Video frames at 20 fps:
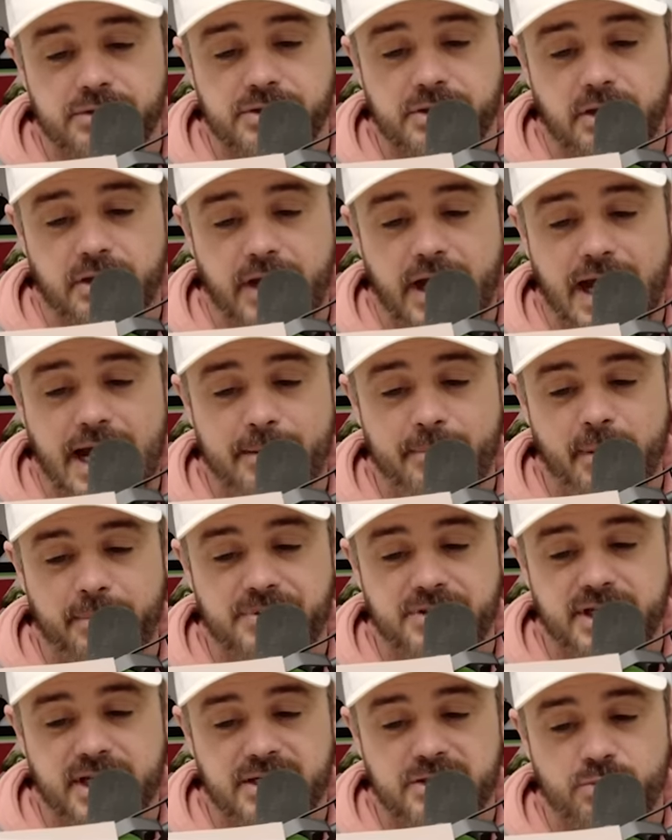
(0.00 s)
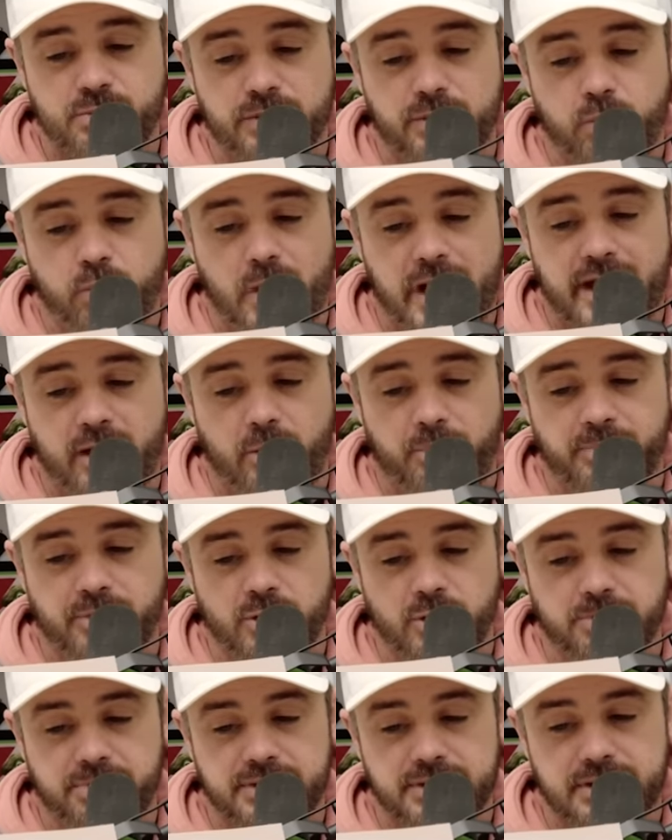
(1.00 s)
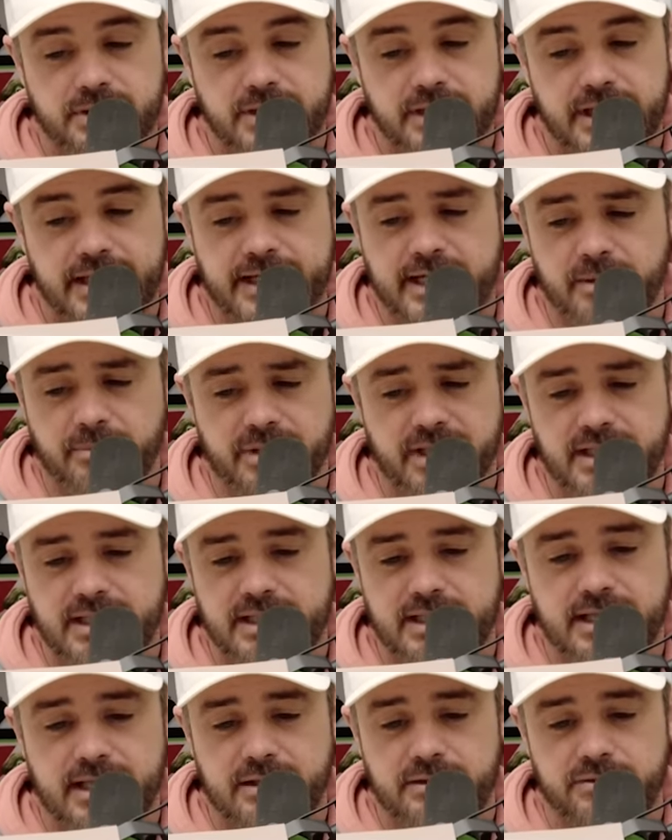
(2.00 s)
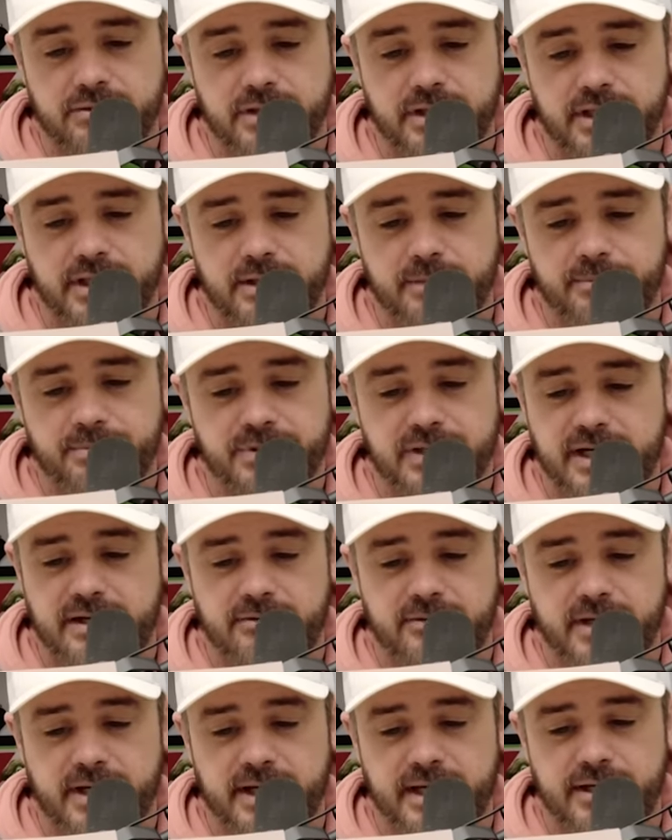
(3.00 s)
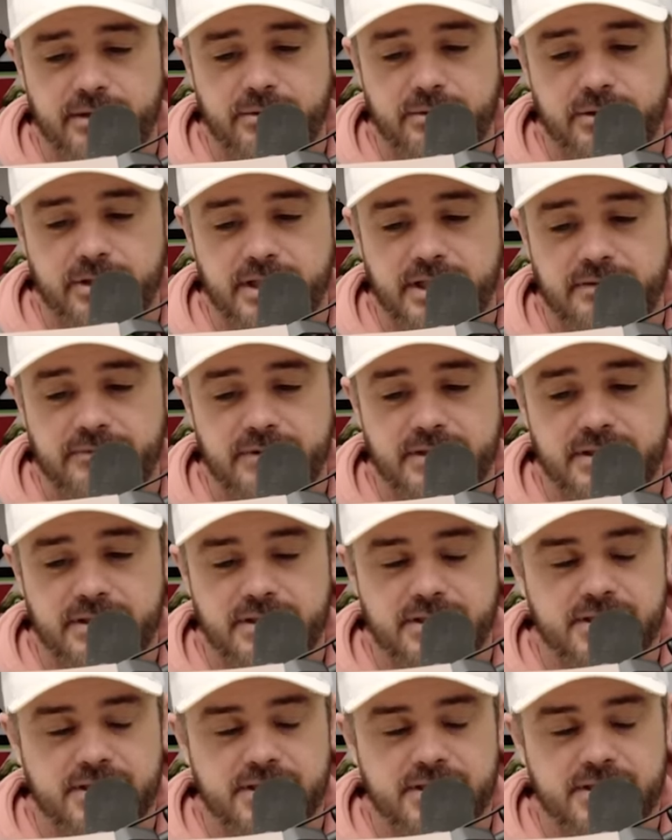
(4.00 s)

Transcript: is called "I'm Obsessed with Whale Poop." It can be neon green, bright red, or even